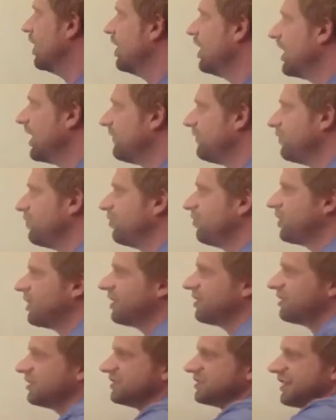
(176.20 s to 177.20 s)
If you look
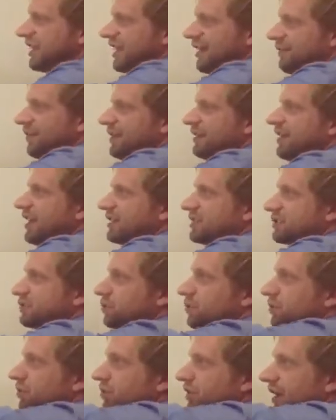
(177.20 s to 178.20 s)
at this, I have my
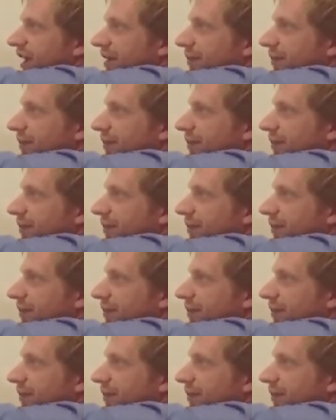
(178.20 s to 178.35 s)
decimal,